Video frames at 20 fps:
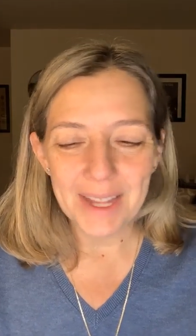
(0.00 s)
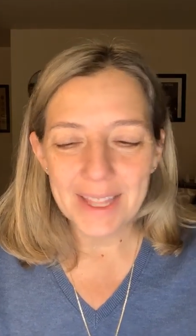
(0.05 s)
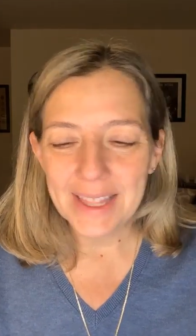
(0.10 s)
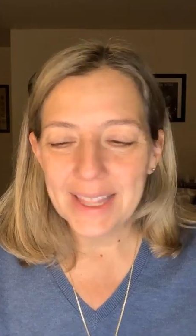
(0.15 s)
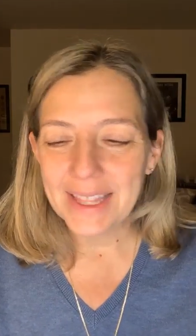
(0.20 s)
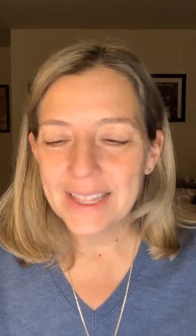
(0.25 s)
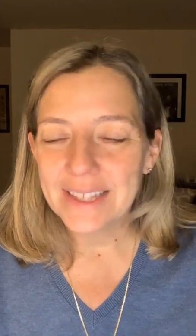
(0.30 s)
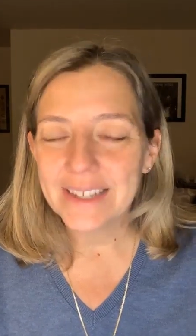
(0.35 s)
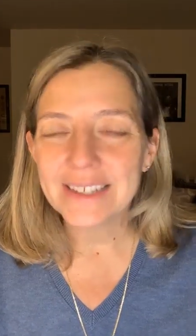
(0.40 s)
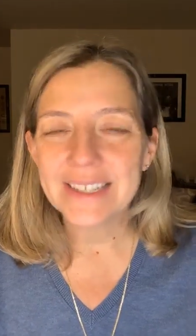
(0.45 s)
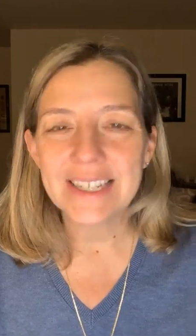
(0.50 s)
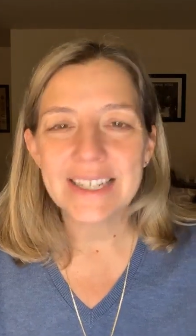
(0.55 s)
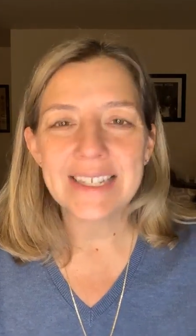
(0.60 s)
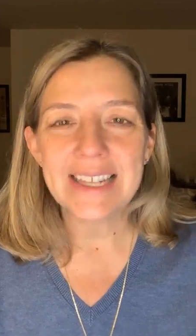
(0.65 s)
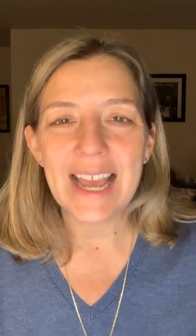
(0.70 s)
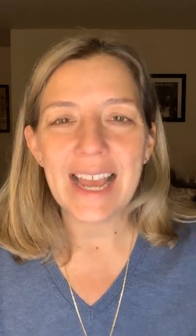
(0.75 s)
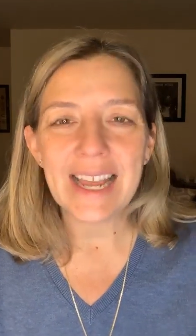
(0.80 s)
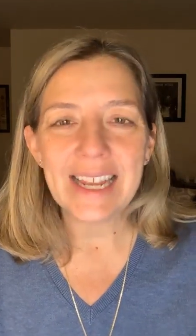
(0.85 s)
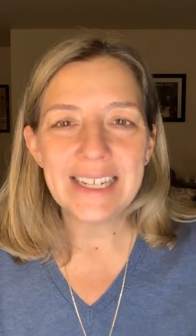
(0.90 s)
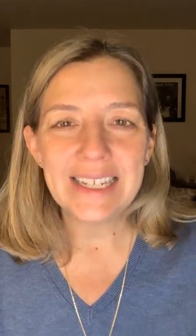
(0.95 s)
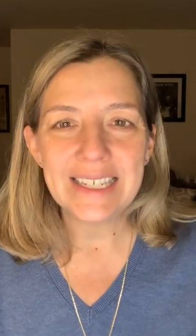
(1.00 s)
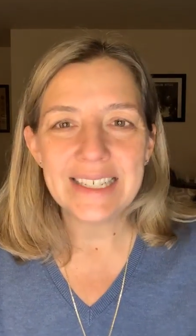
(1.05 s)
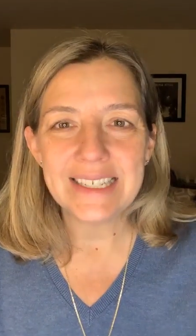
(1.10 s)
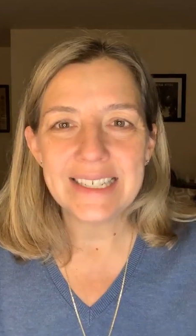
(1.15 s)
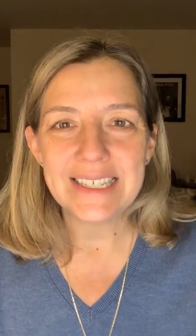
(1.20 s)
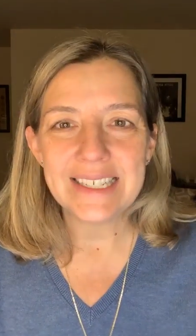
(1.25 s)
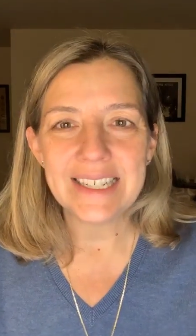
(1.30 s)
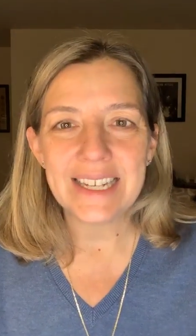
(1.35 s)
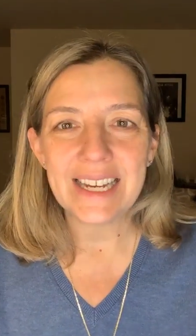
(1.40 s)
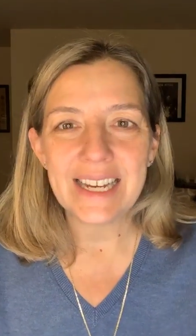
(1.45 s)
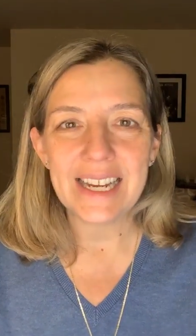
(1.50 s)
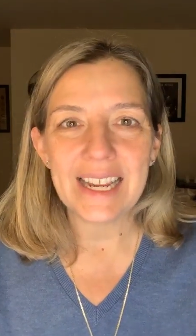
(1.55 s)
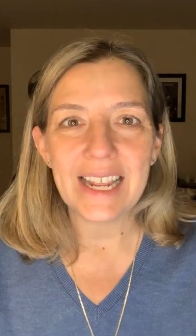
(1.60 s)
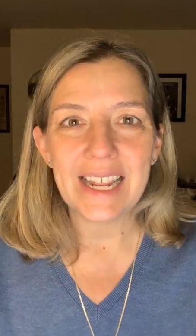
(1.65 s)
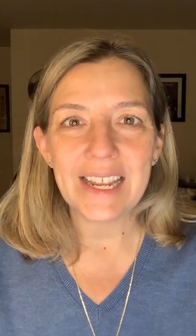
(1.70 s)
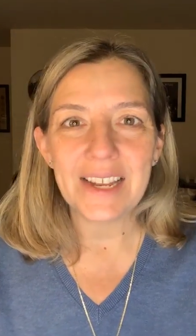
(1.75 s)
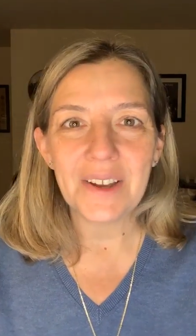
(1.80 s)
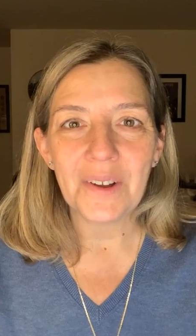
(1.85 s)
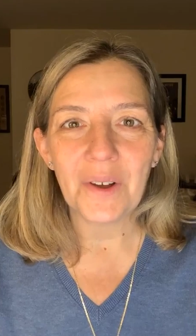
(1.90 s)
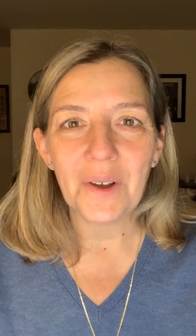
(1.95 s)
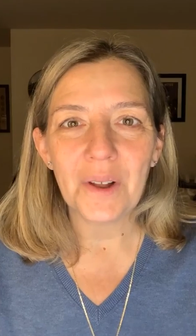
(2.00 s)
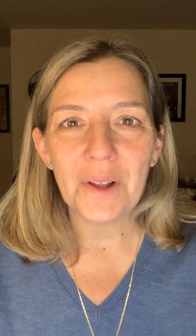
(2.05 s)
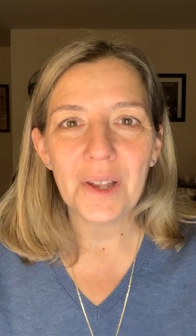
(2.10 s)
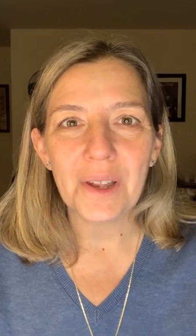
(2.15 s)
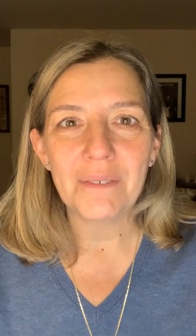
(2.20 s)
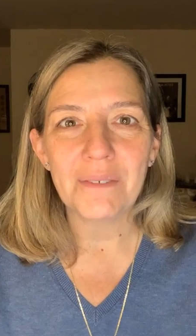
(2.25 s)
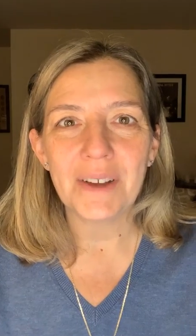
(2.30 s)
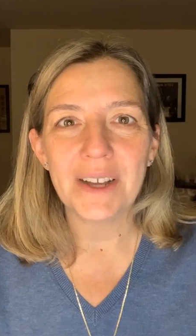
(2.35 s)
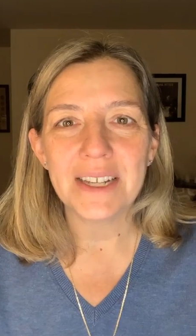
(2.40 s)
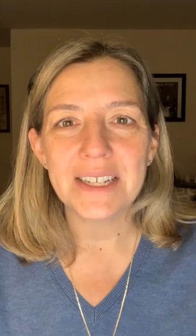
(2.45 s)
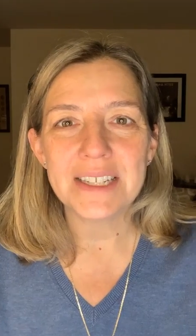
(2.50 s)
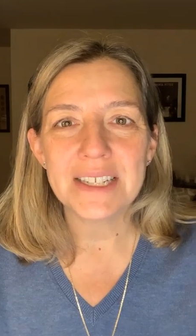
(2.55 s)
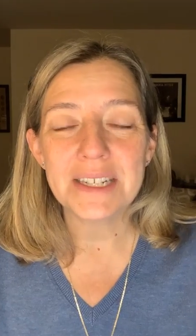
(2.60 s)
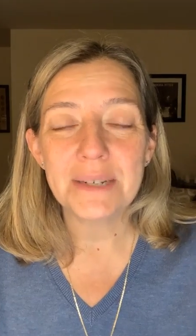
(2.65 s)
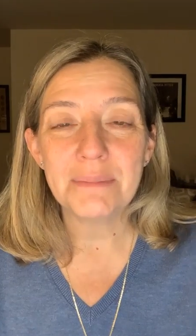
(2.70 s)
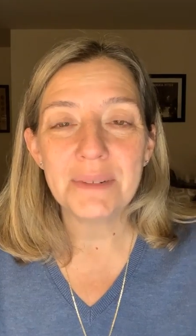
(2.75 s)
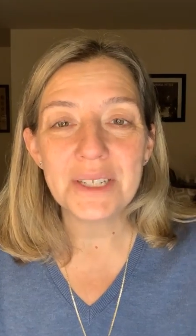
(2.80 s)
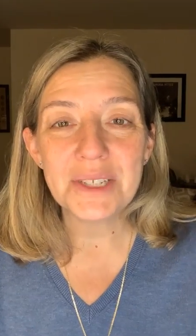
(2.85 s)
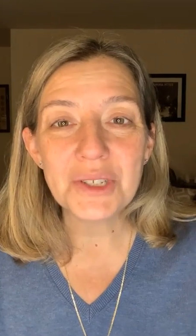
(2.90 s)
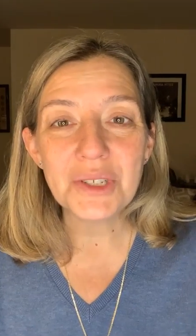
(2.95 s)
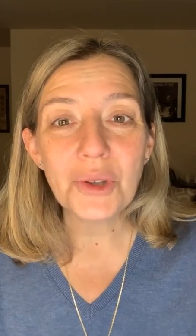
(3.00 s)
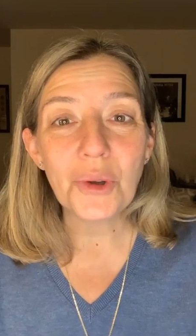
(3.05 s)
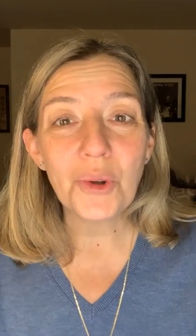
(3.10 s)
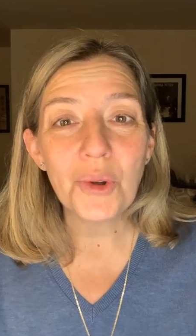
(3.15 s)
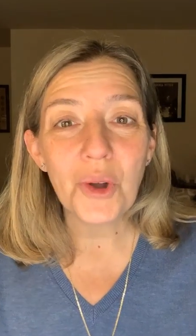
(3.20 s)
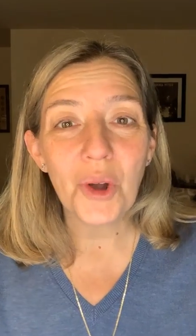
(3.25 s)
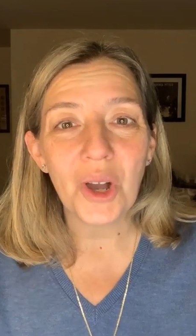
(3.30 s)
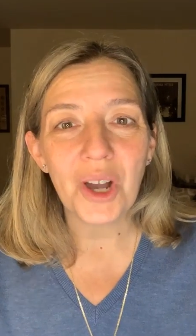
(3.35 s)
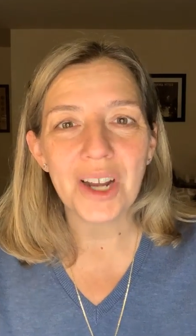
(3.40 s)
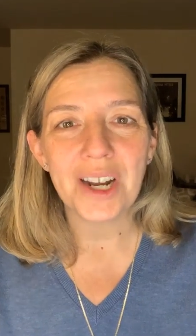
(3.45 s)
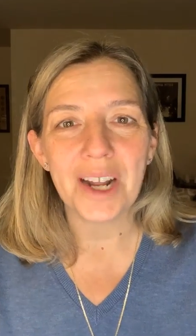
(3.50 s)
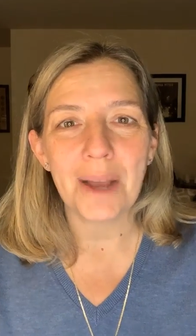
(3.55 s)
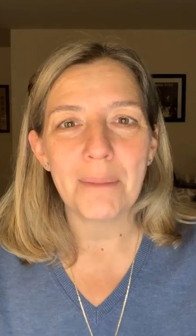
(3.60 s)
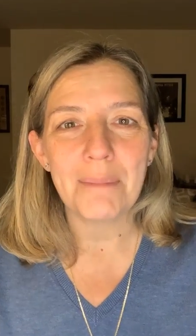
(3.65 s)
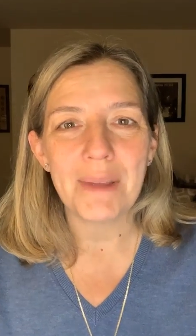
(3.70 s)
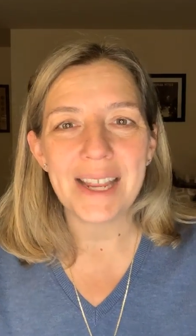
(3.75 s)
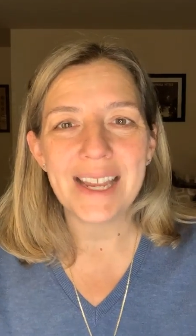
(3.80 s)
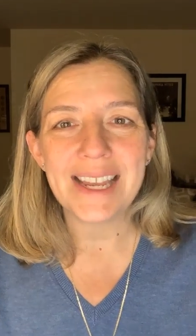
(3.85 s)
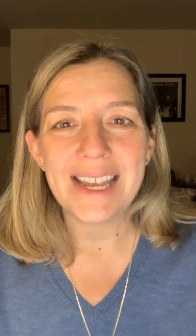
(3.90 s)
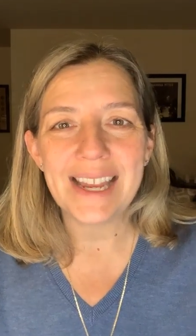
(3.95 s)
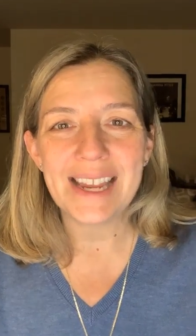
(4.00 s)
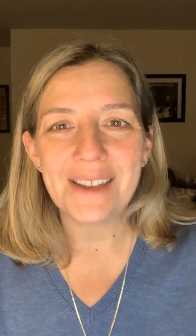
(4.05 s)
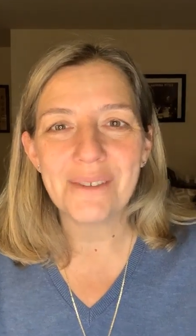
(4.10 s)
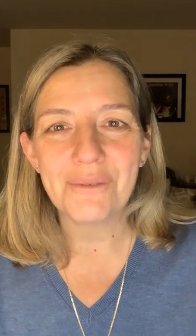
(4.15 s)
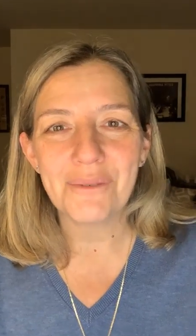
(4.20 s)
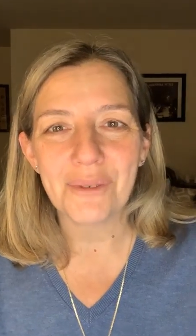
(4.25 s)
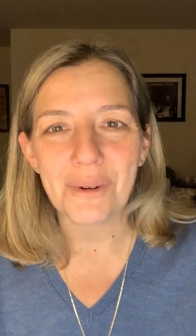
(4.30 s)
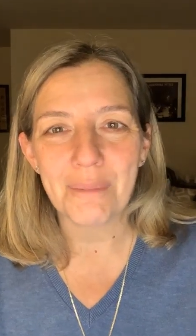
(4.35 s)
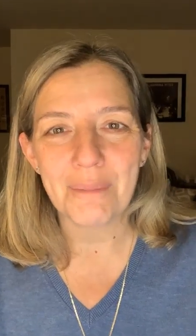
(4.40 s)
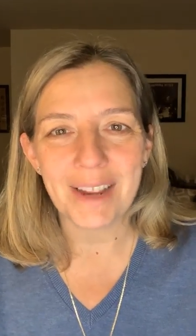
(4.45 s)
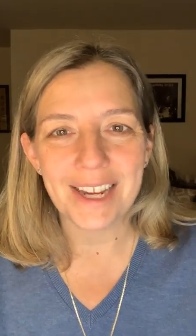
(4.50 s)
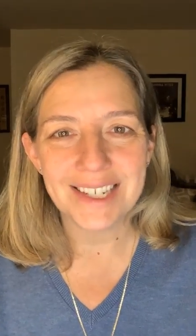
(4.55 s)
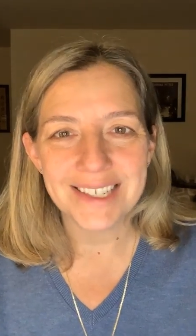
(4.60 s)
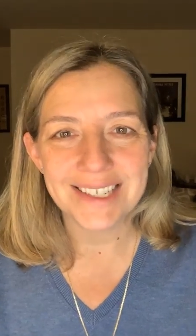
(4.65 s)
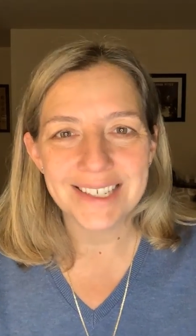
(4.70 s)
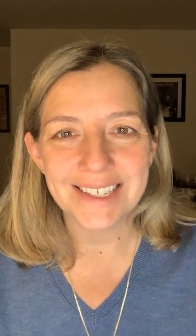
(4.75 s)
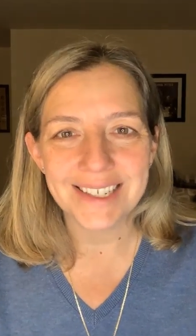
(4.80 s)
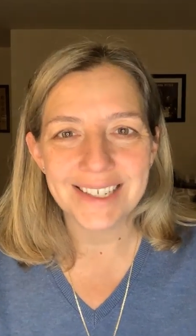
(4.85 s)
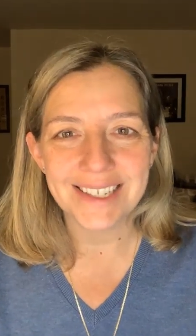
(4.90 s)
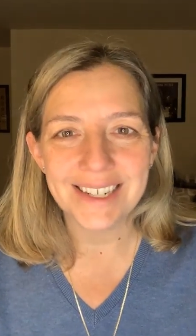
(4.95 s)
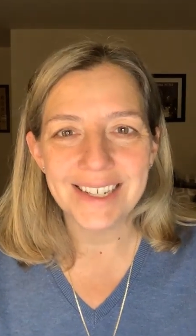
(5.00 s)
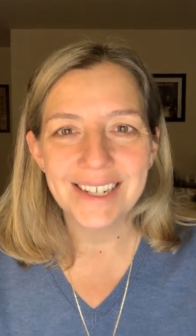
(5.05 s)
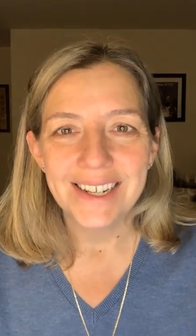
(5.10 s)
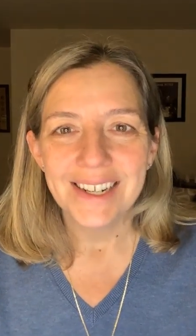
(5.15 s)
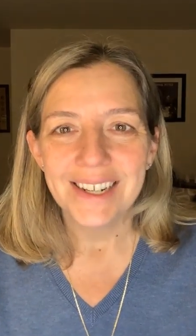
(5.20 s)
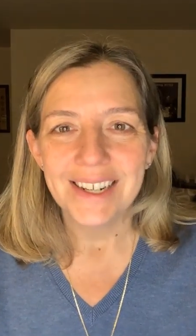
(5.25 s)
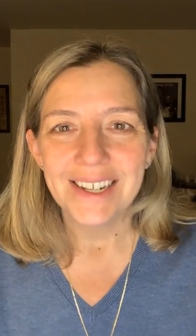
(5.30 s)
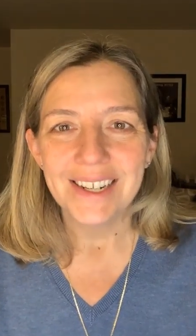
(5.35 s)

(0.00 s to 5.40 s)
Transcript: I think there's a tendency in all of us to be so caught up in information,